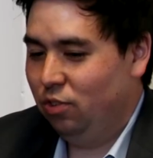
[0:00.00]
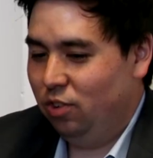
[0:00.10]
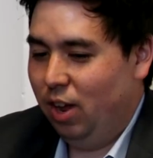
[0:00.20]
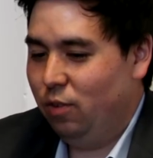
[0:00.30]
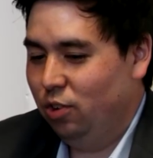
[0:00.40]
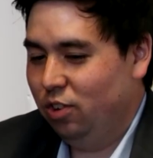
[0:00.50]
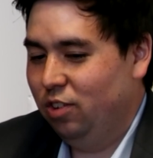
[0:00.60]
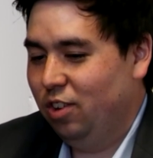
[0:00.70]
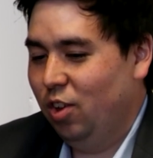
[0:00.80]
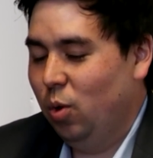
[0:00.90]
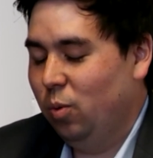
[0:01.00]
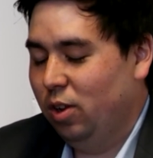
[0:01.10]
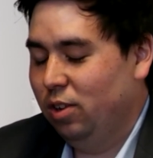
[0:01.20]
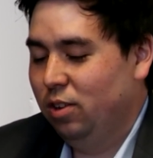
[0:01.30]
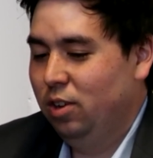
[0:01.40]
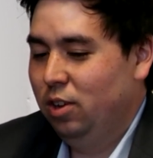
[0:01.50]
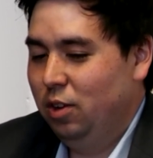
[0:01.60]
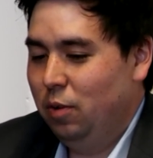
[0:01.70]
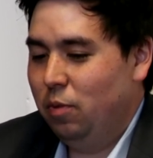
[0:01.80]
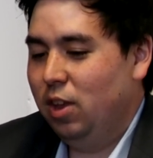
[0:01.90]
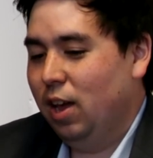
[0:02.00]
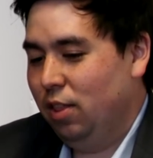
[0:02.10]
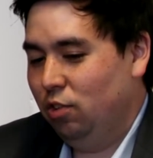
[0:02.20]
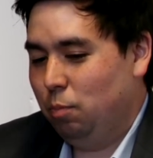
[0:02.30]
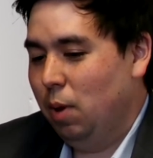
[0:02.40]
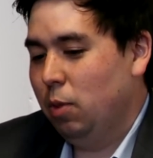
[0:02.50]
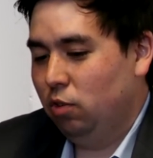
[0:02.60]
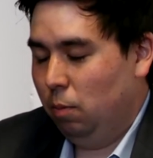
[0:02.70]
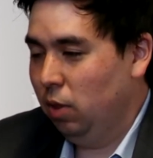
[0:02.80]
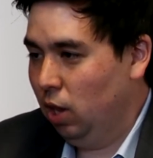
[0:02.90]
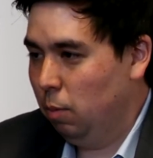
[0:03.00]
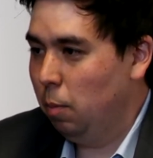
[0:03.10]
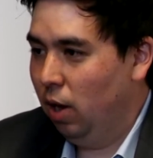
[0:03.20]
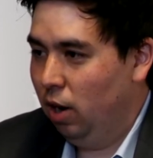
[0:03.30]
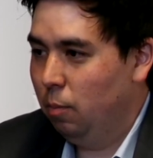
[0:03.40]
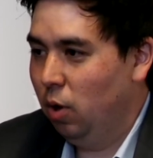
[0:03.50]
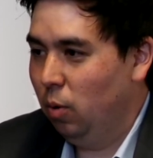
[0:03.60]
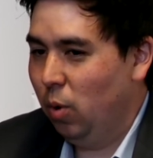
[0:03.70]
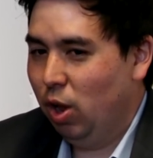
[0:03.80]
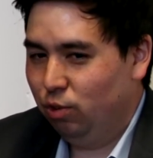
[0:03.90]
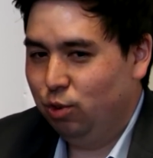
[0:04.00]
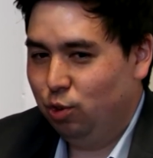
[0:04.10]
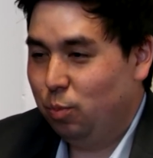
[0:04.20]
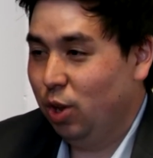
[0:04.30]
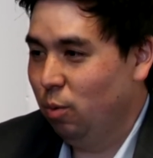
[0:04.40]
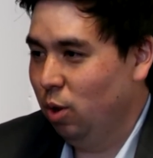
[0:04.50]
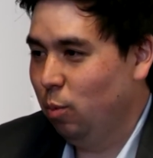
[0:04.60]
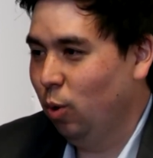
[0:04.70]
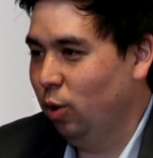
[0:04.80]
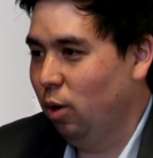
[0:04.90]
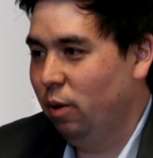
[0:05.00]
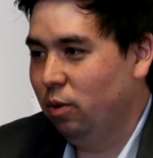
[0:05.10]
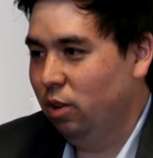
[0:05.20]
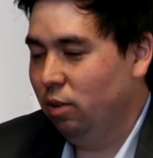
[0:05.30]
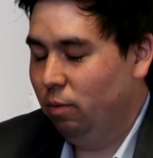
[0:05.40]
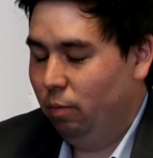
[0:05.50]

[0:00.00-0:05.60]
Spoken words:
and staff are just going to tell you, well, yeah, maybe there's something that could be better, but we also just played really poorly around it.